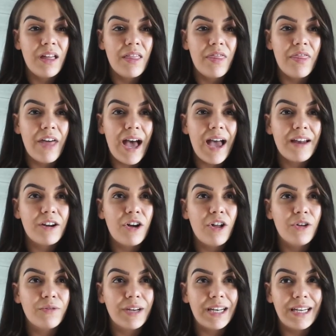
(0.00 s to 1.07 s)
that
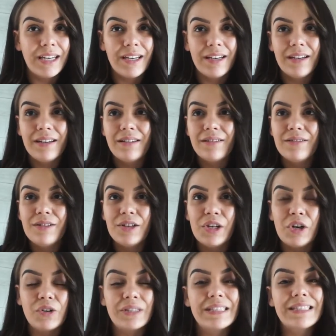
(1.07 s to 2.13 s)
already, you
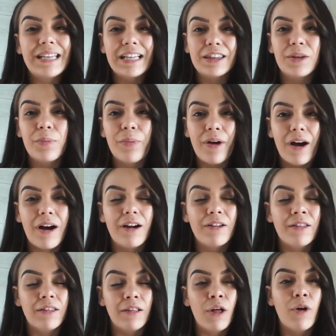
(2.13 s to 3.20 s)
know, set the bar
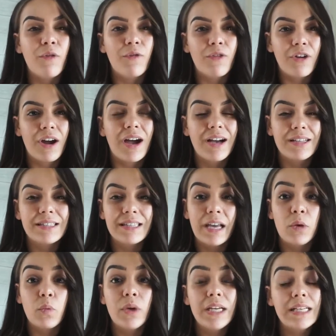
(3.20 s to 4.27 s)
low for us.
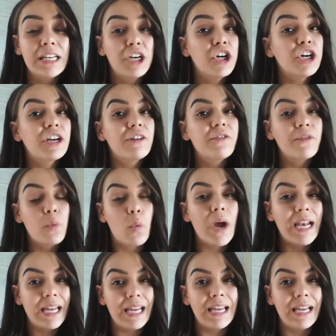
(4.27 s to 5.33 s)
Like, we could have went
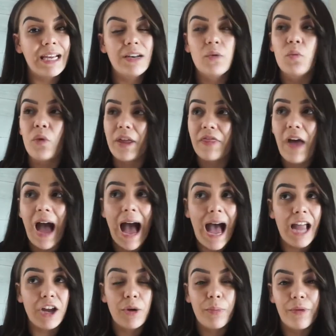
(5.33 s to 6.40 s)
in with
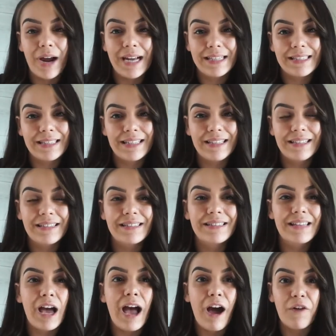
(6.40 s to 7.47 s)
higher prices
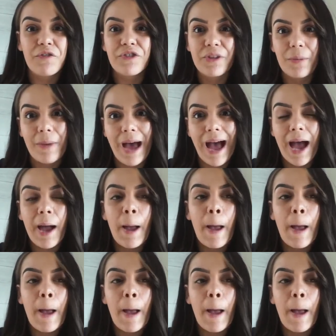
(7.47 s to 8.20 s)
off the bat,